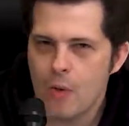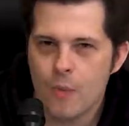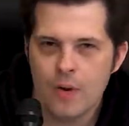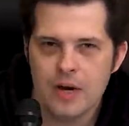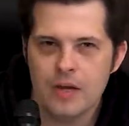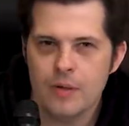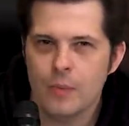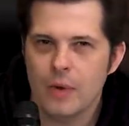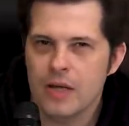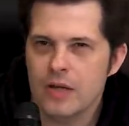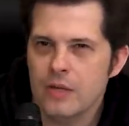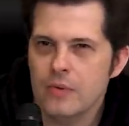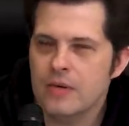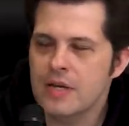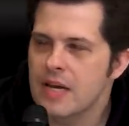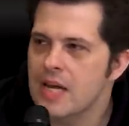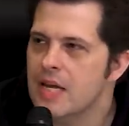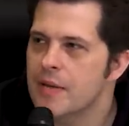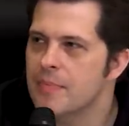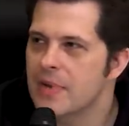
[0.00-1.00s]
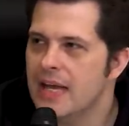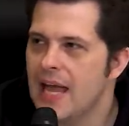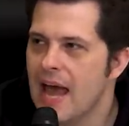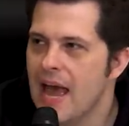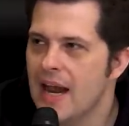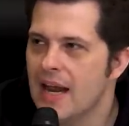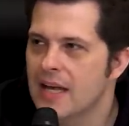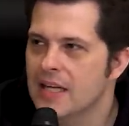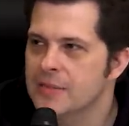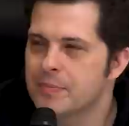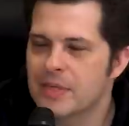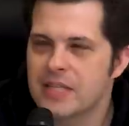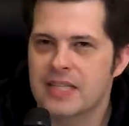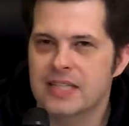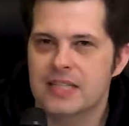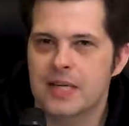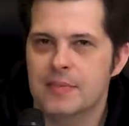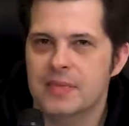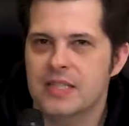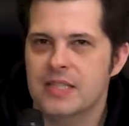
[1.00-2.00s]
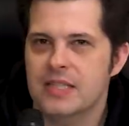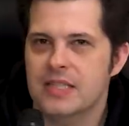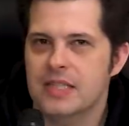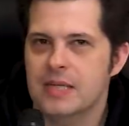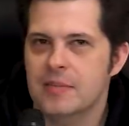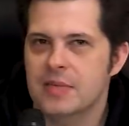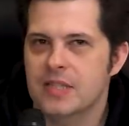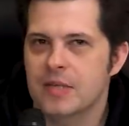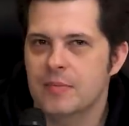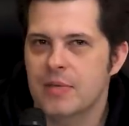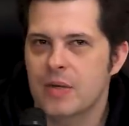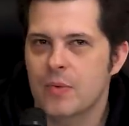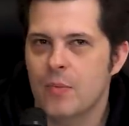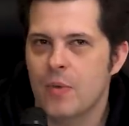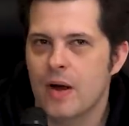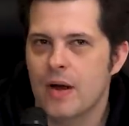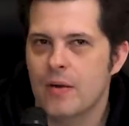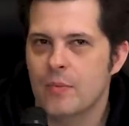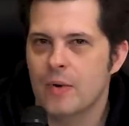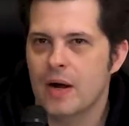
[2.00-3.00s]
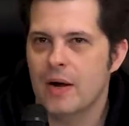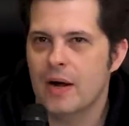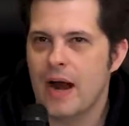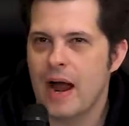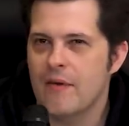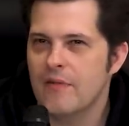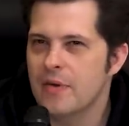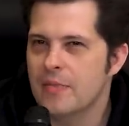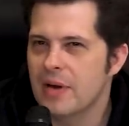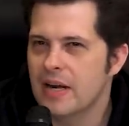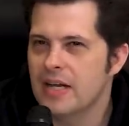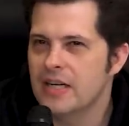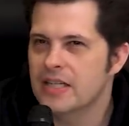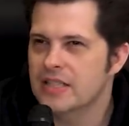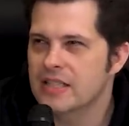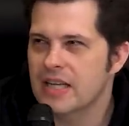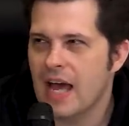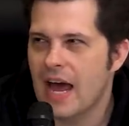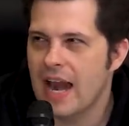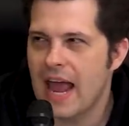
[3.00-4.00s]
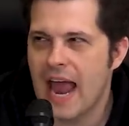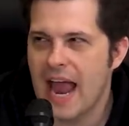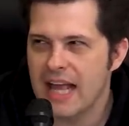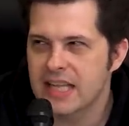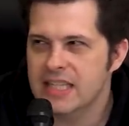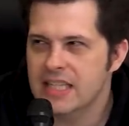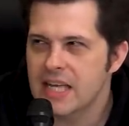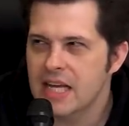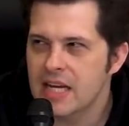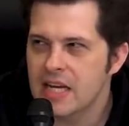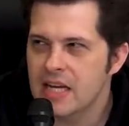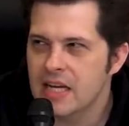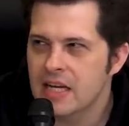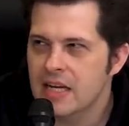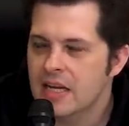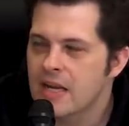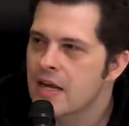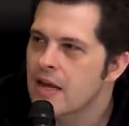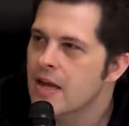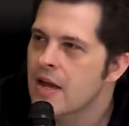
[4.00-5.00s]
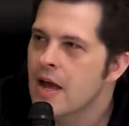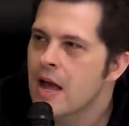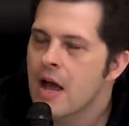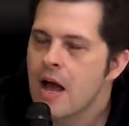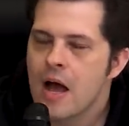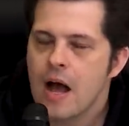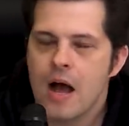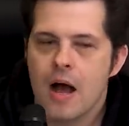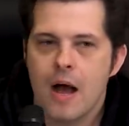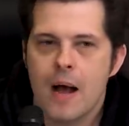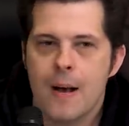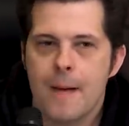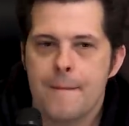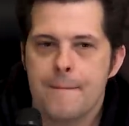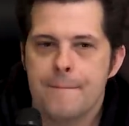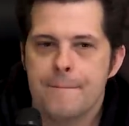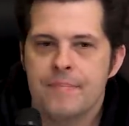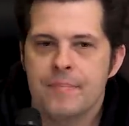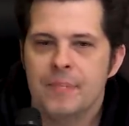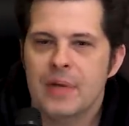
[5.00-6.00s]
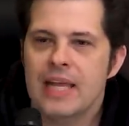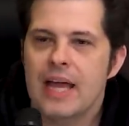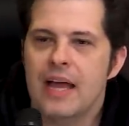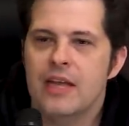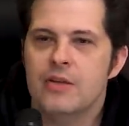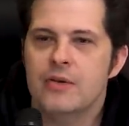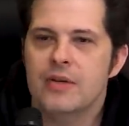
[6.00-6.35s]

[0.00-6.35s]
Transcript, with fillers: oh what what unique mechanics but the simpsons seems to be one where everybody just kind of hates it um, but yeah,